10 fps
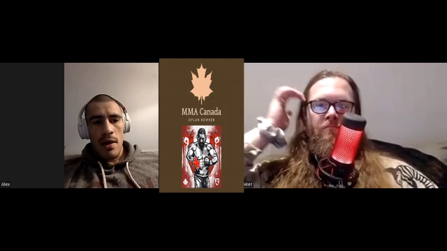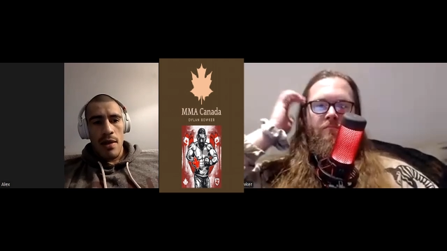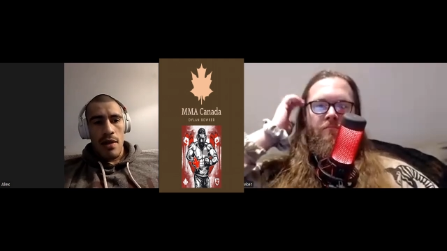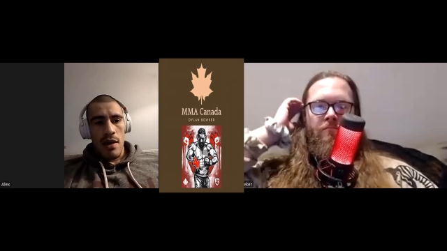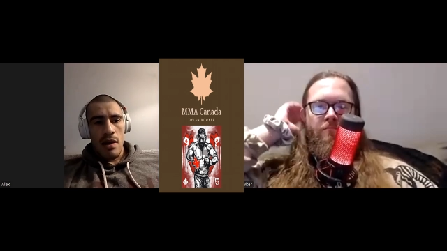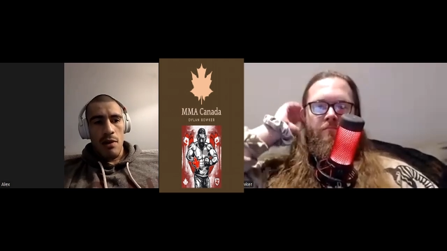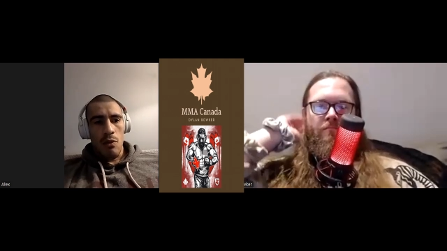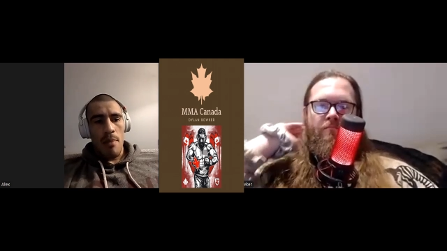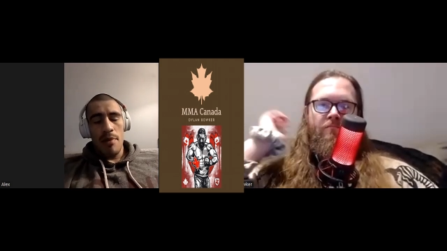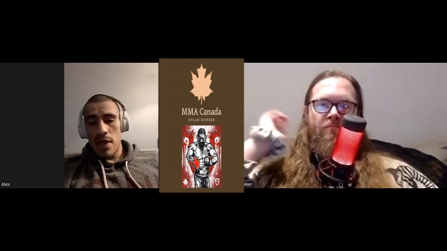Speaker 1: the
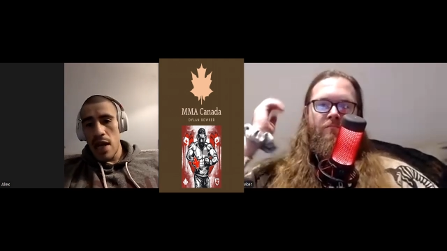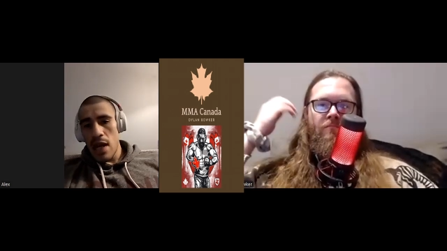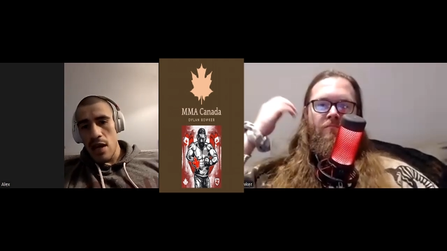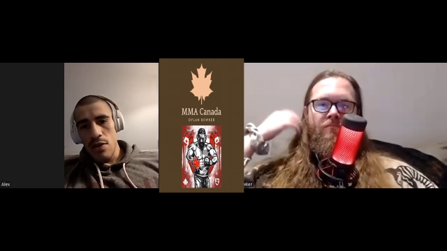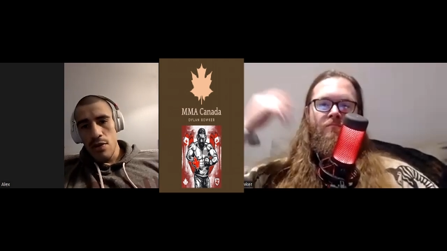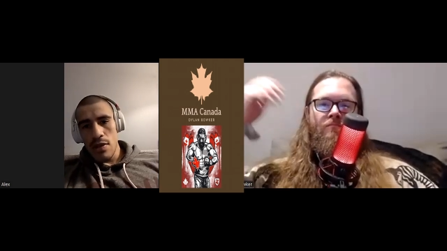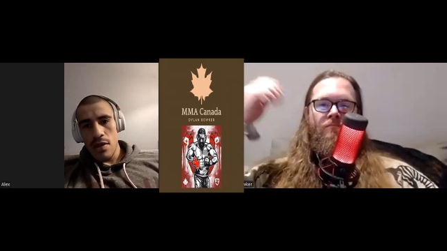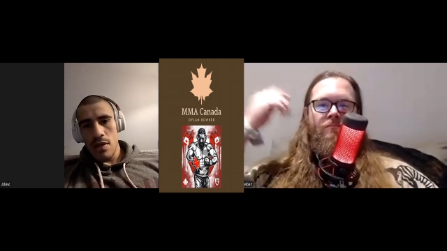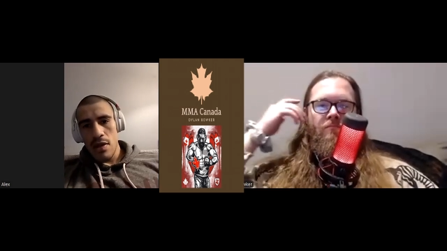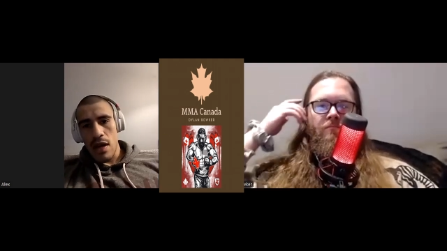weapons that I can use,
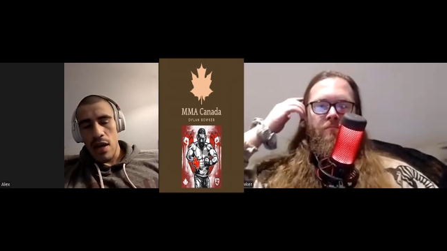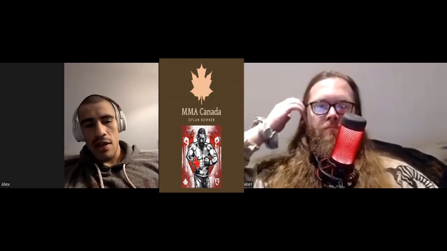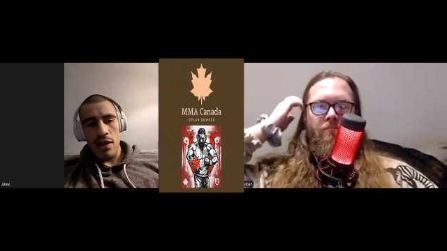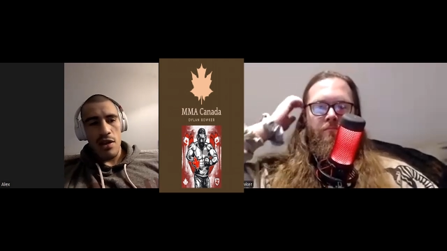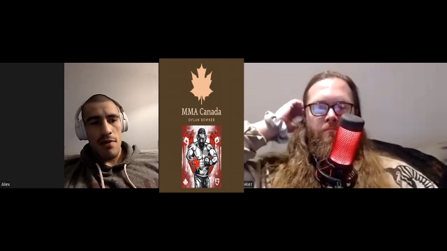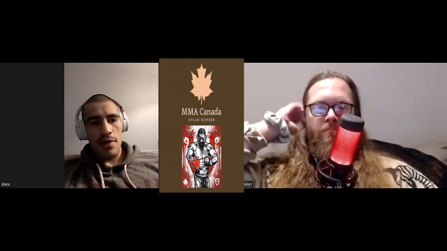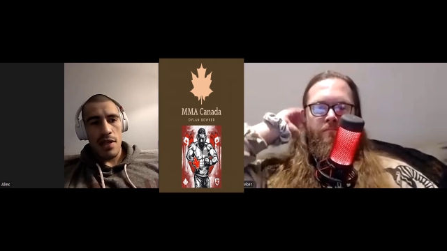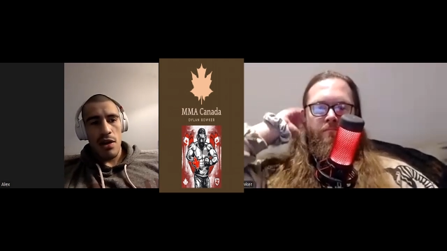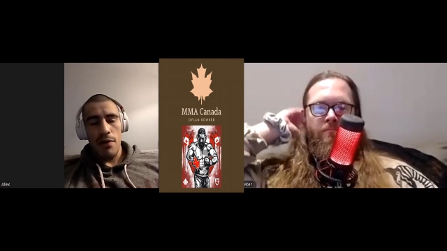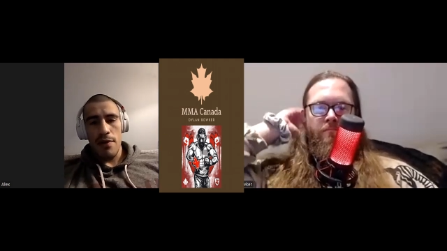I think the UFC
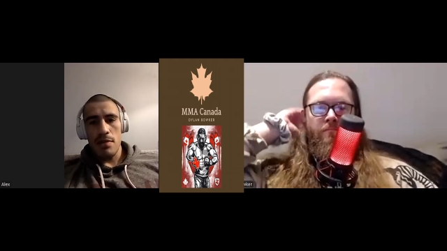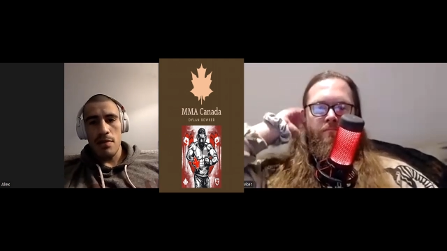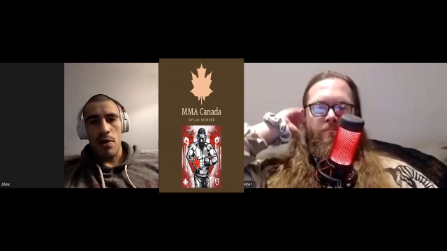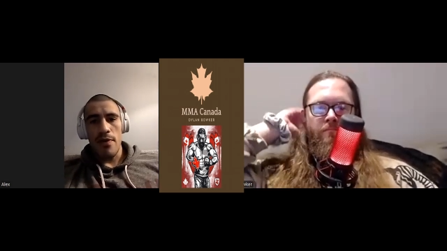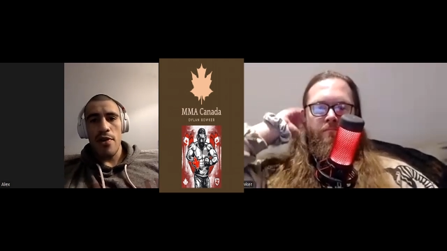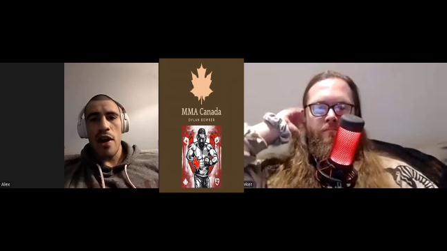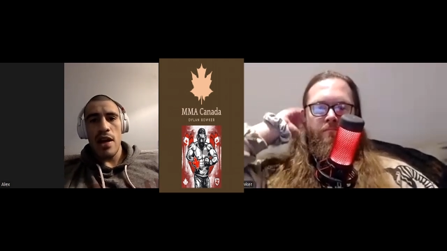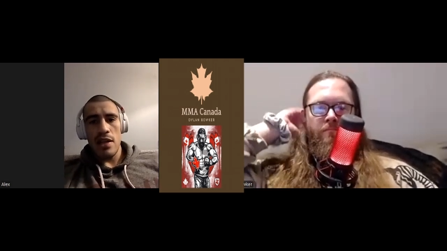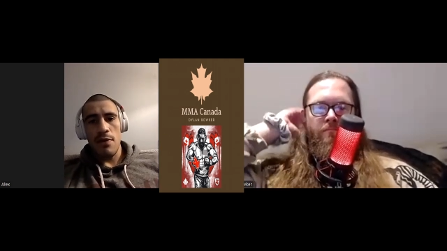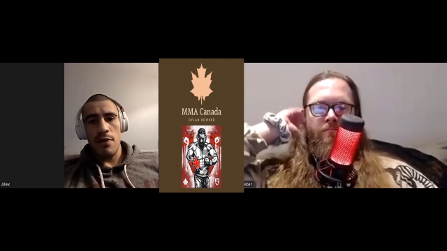offers more varieties
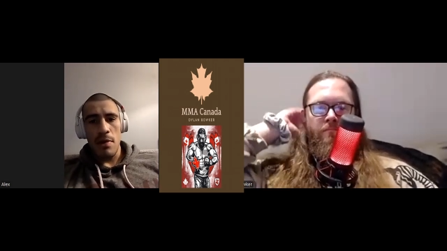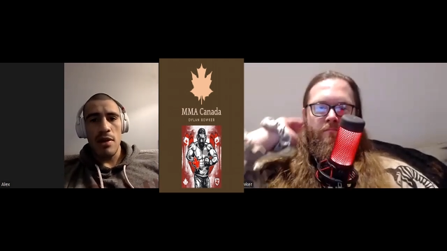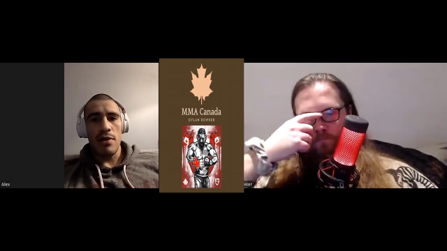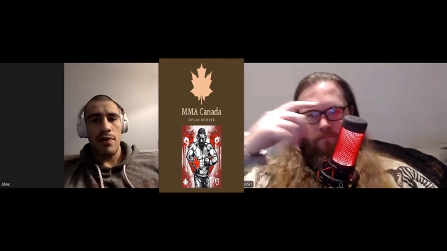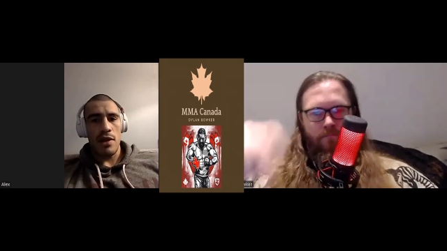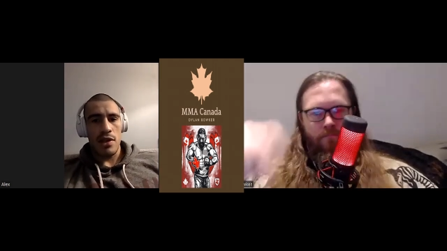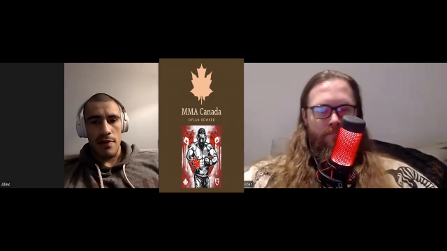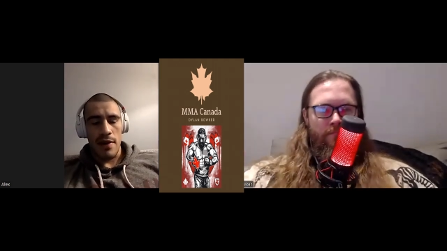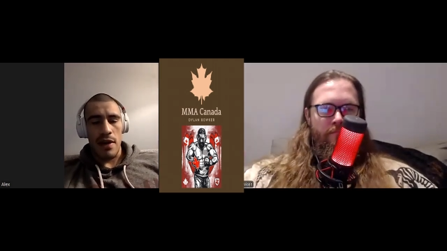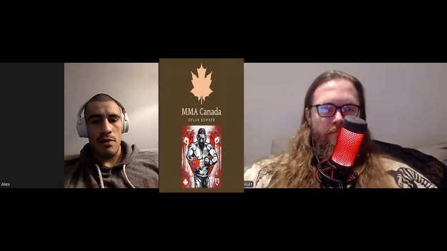for me to finish the
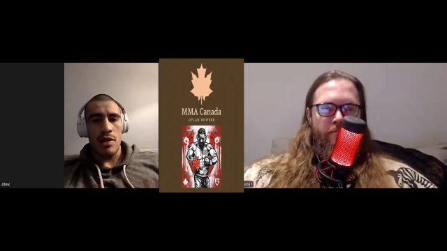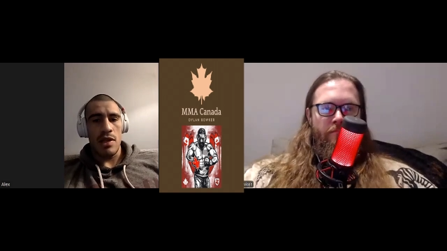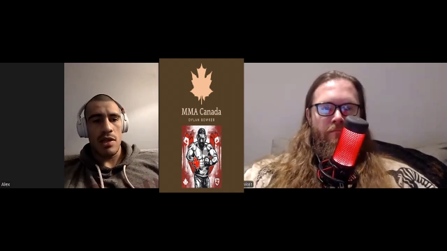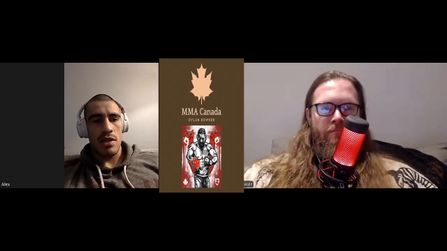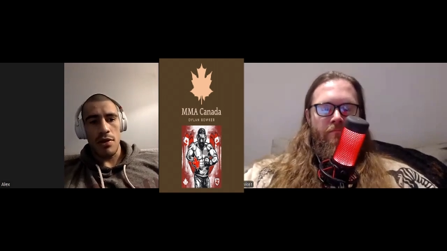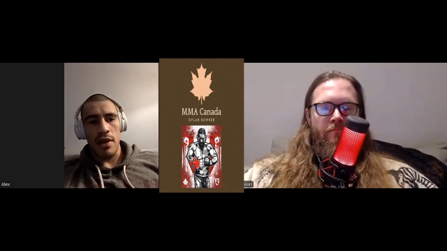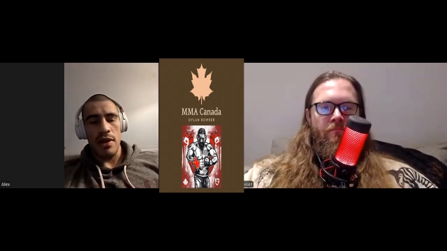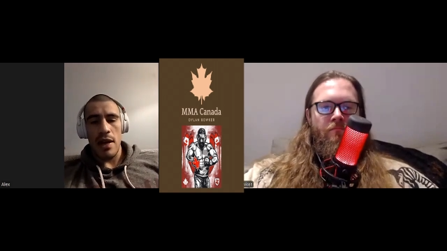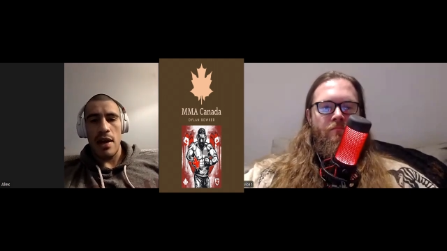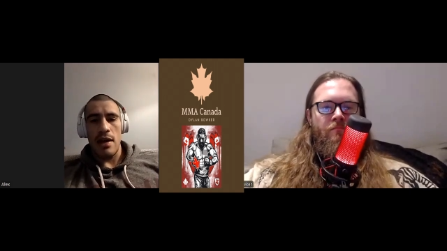fight, which is something
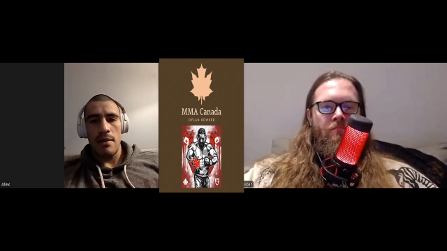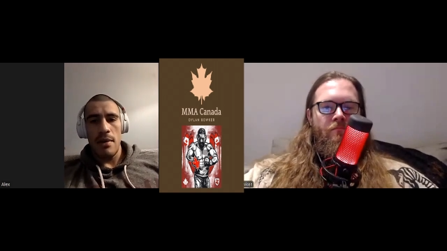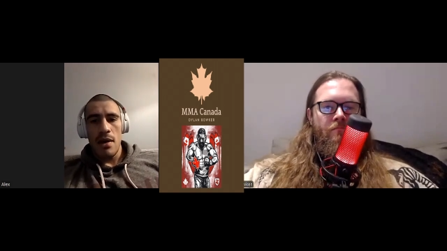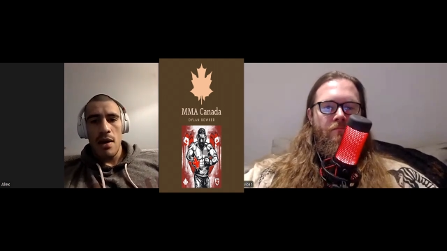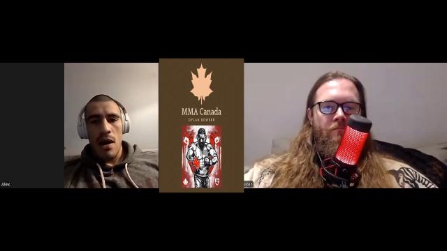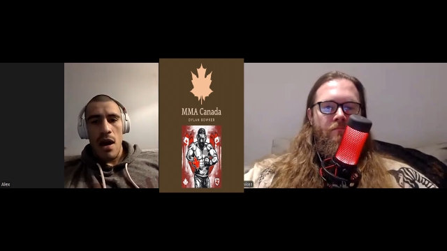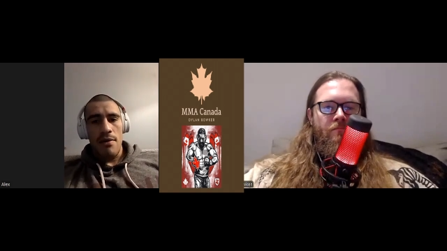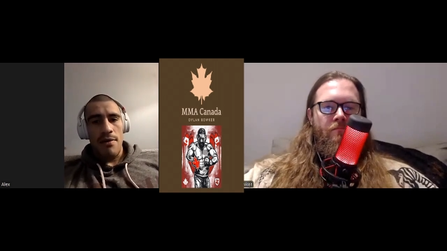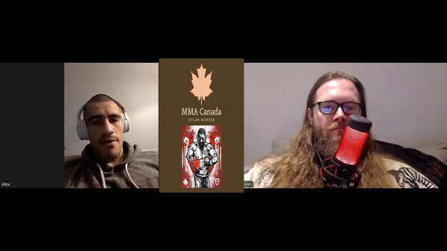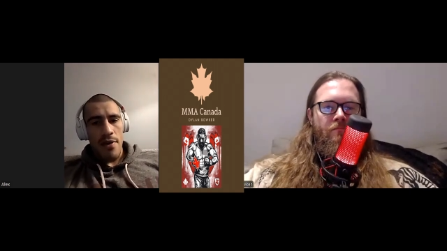that I
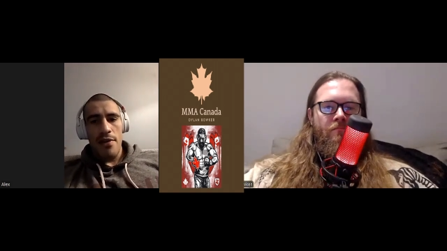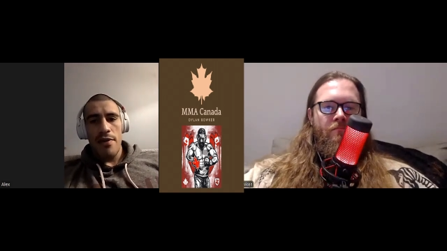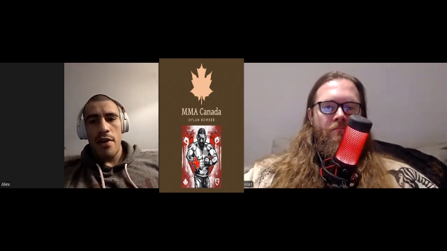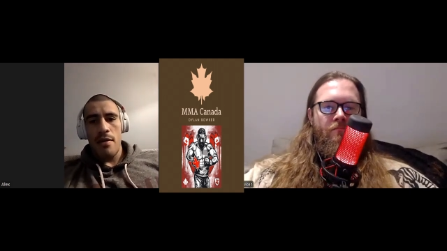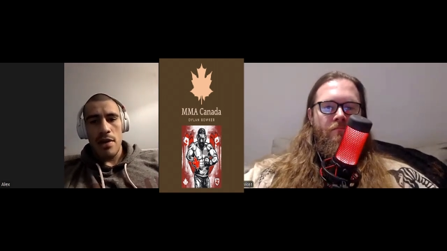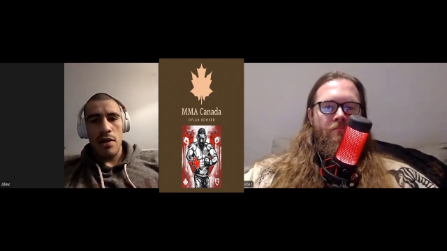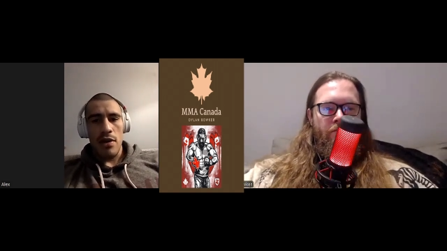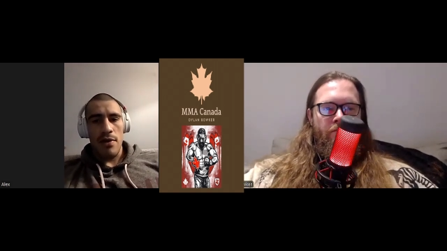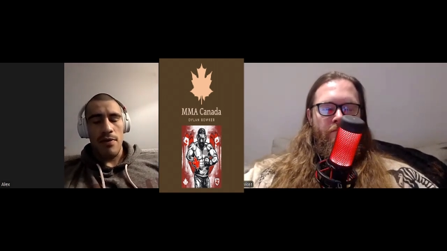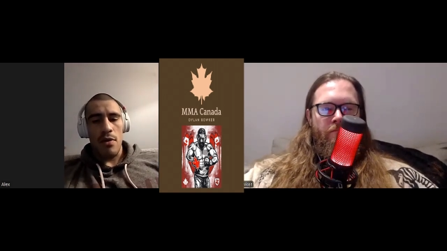I'm very very much
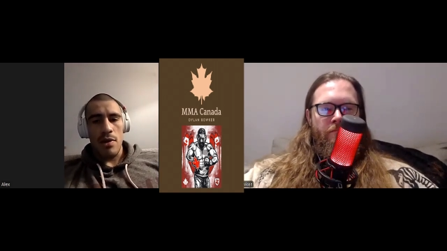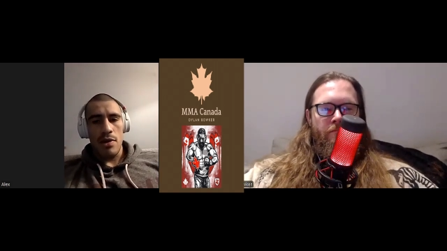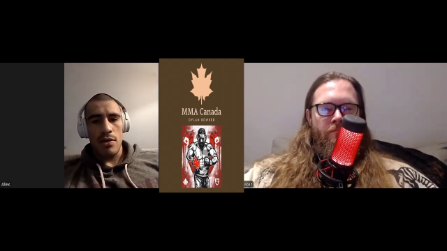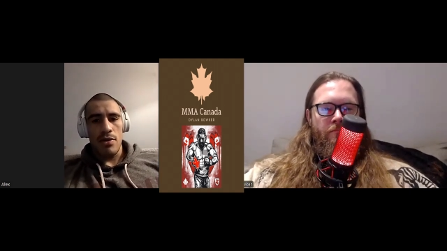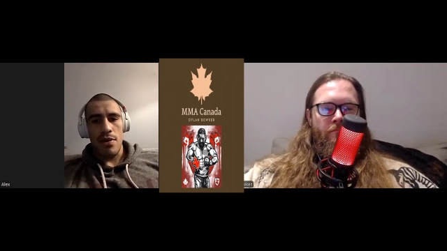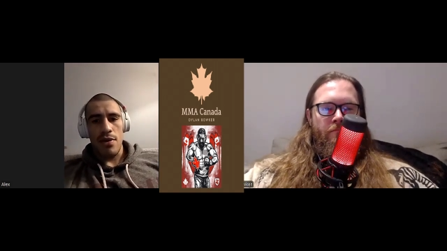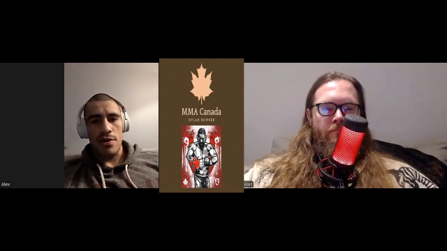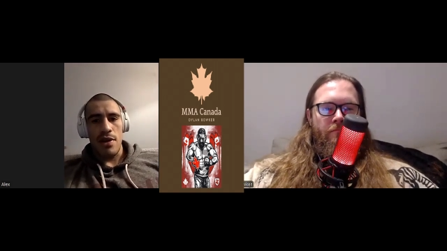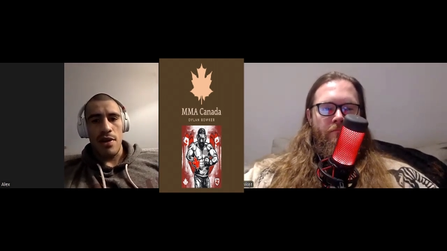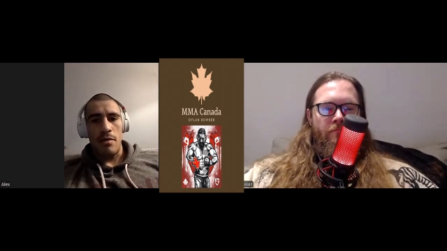looking forward to to throw
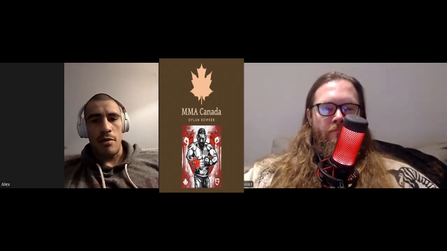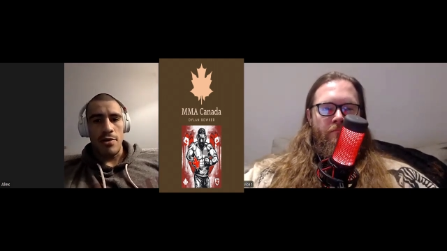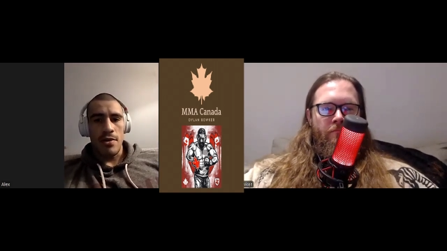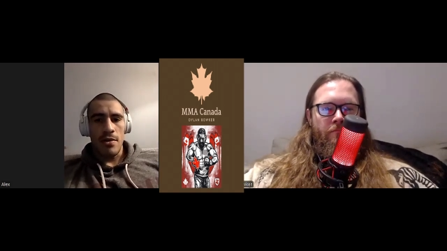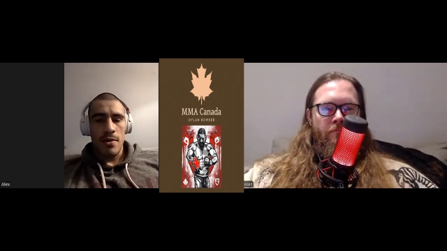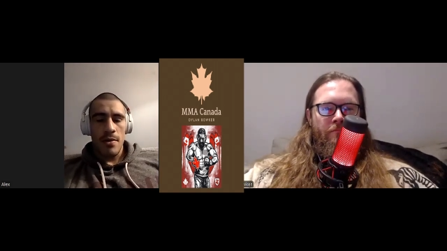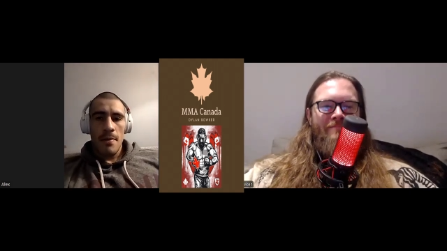some elbows.